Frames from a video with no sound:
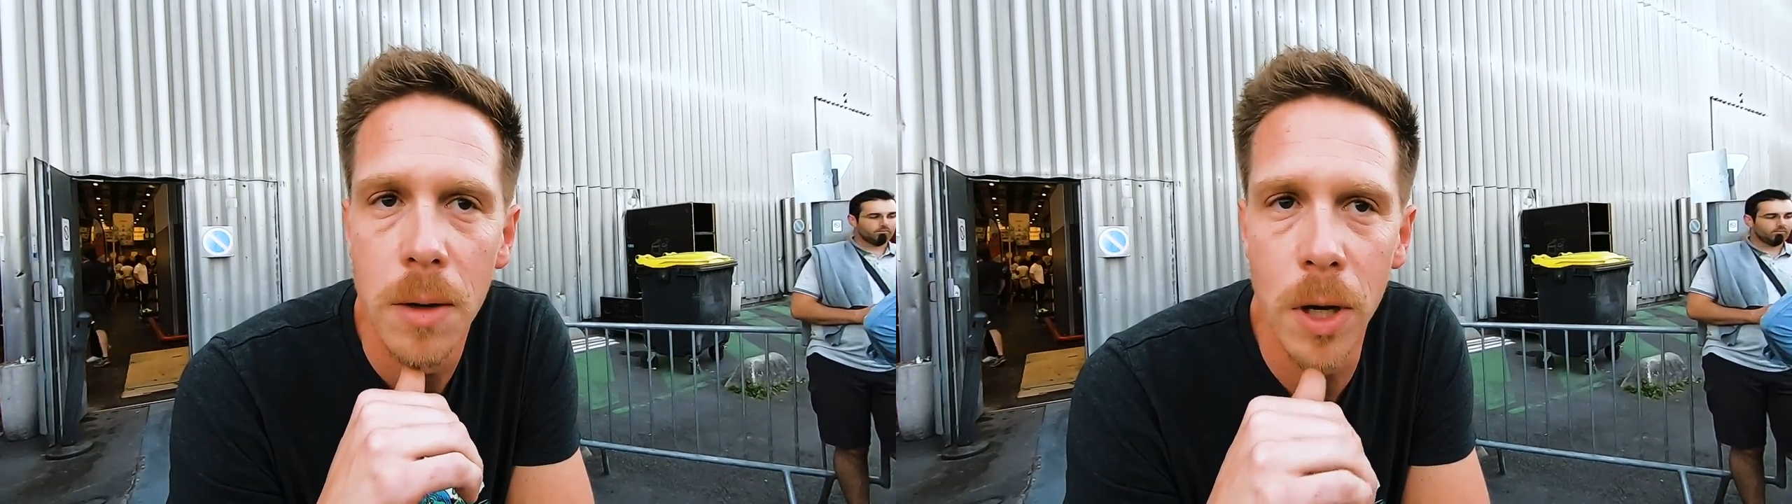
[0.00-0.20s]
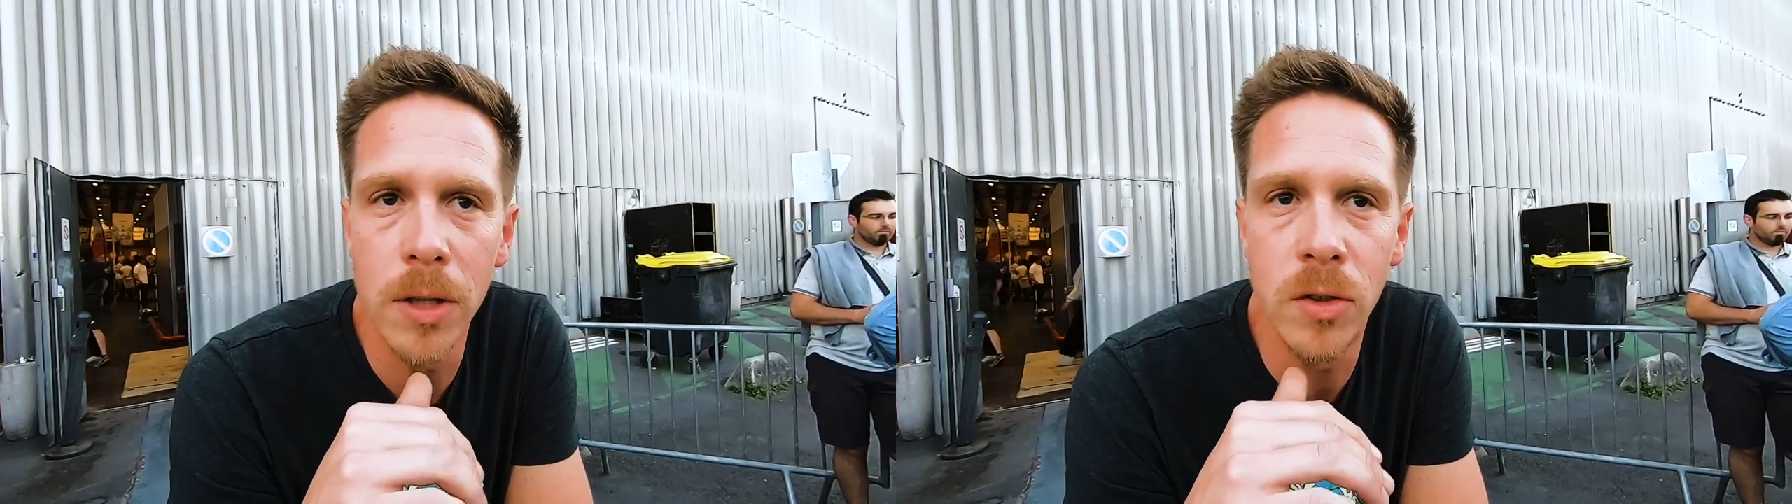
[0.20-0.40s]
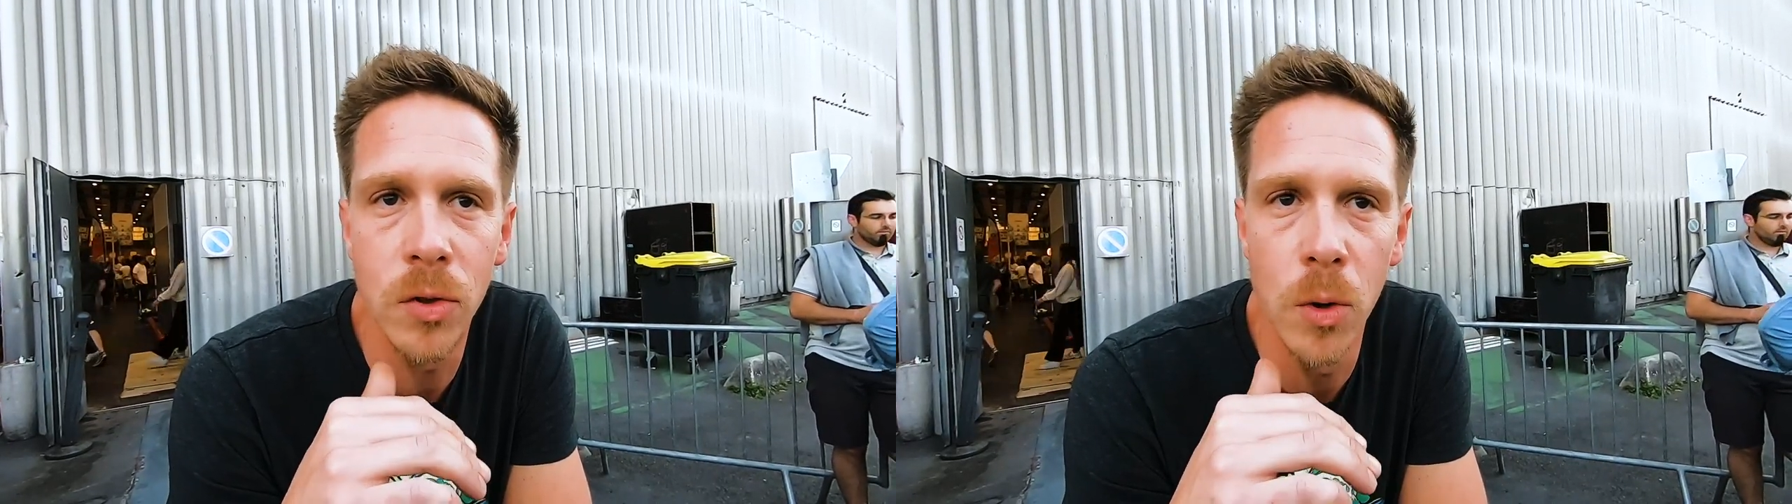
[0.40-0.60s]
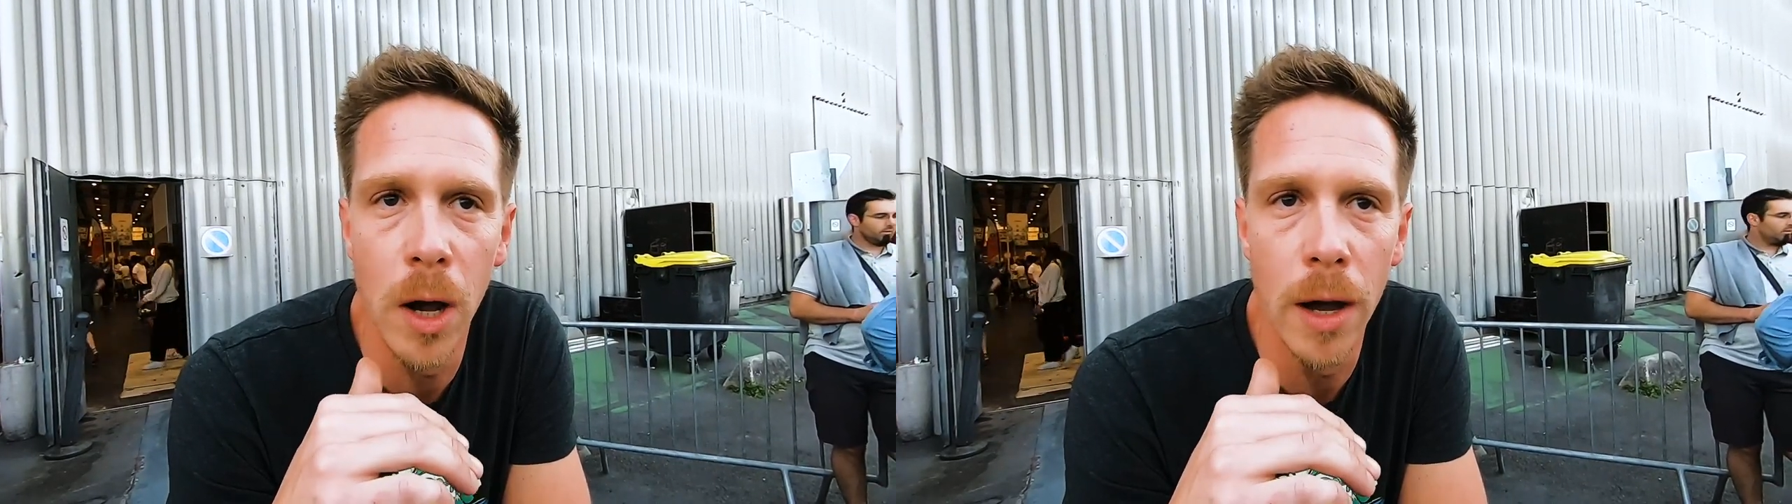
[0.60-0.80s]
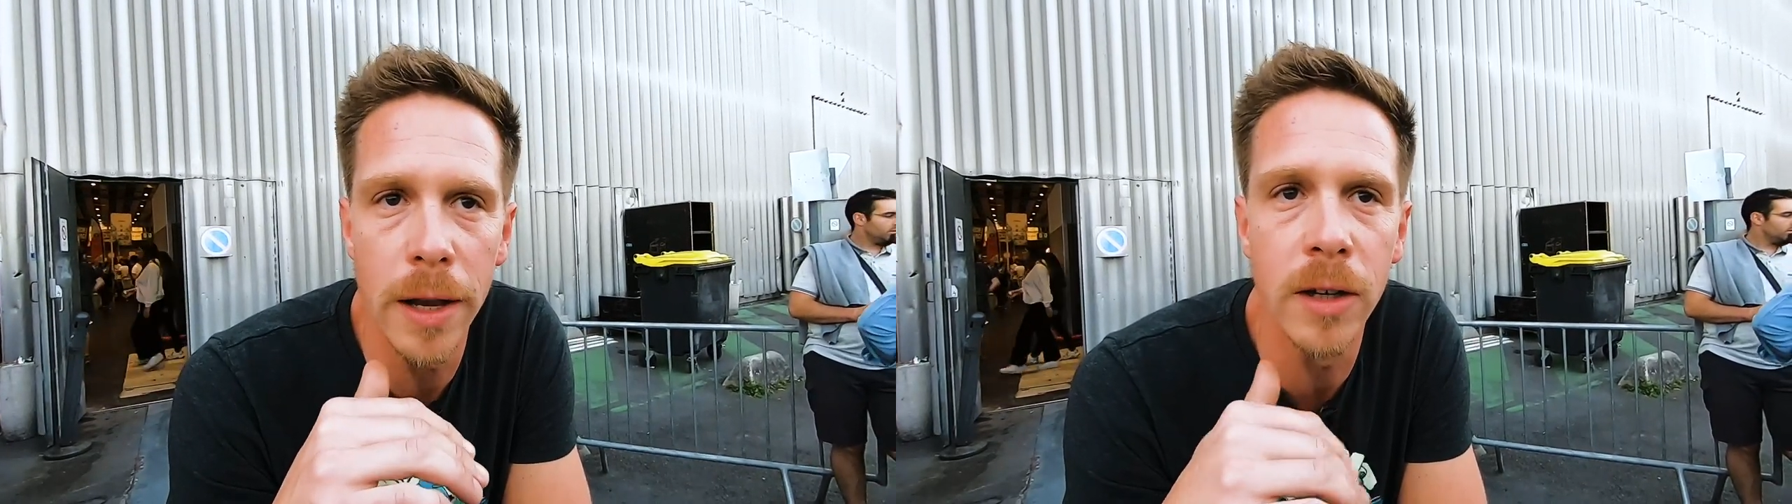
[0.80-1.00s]
but to
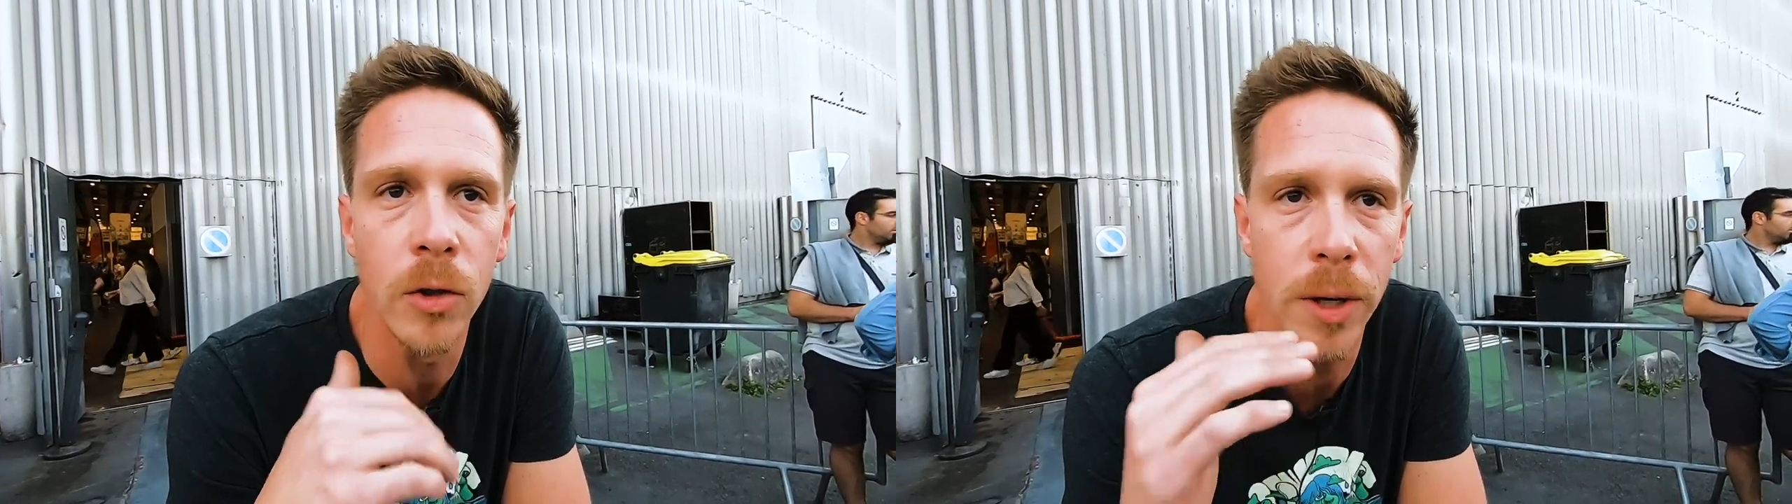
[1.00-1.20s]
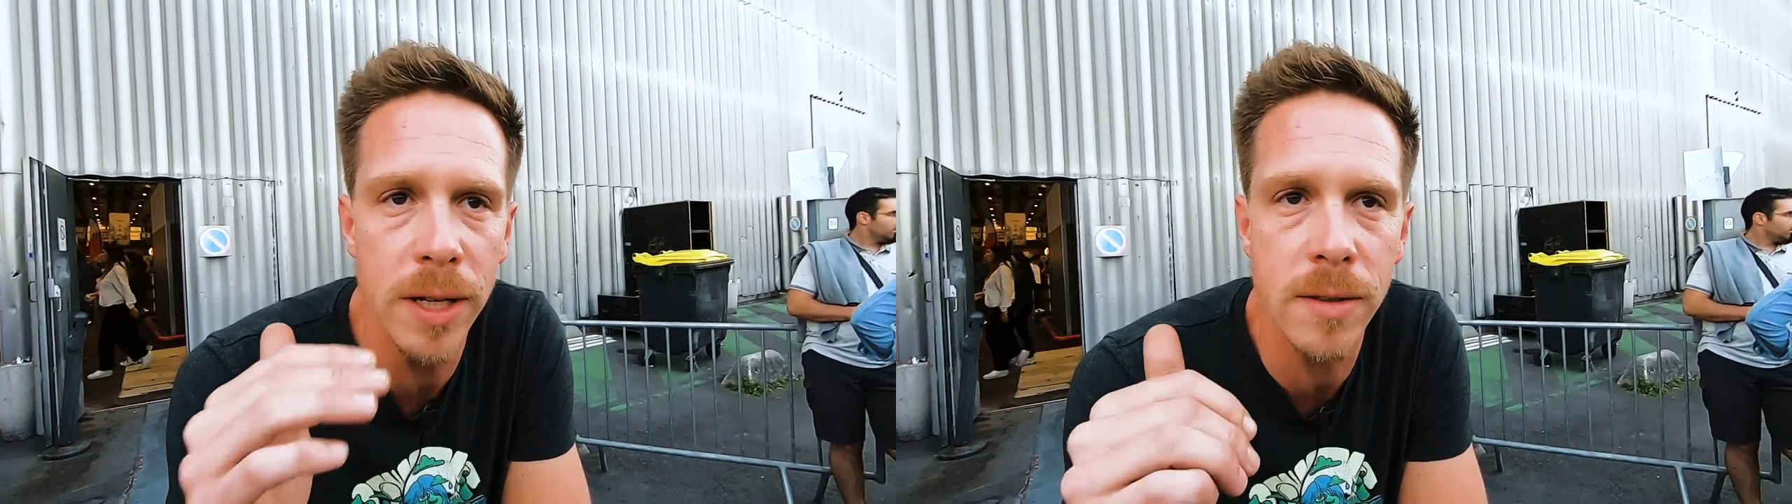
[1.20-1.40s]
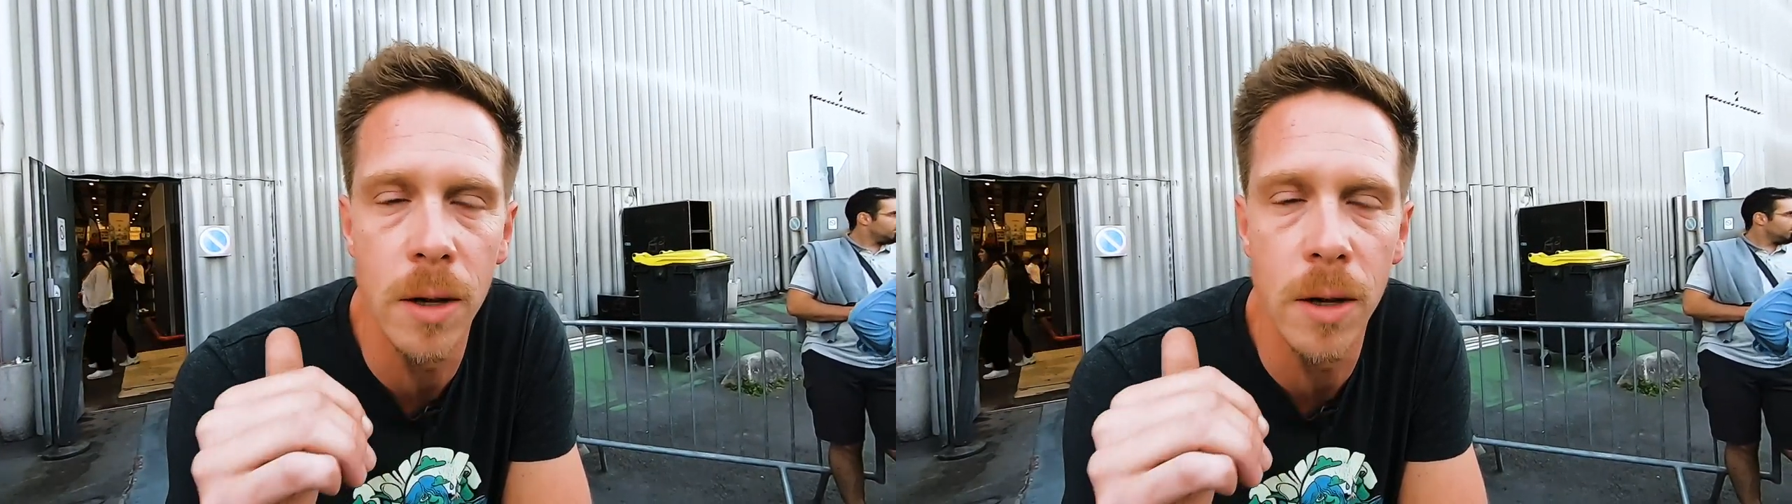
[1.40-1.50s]
uh, increase